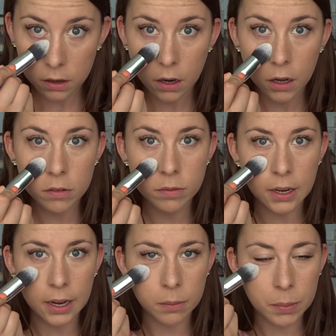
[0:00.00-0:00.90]
And
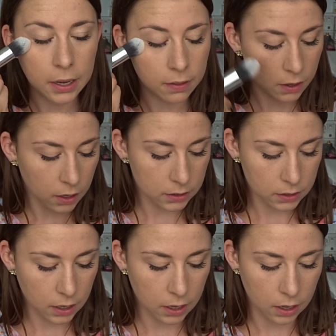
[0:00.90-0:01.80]
hopefully, being the
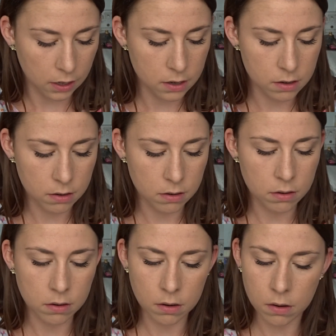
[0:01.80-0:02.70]
lighter colour,
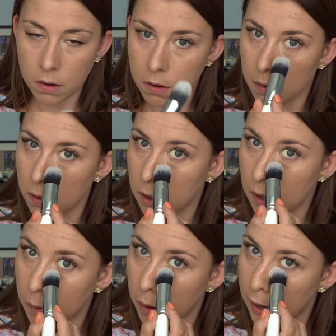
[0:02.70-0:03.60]

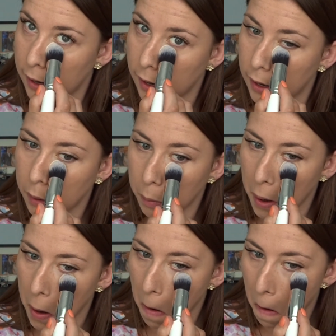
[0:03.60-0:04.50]
it will highlight a little bit.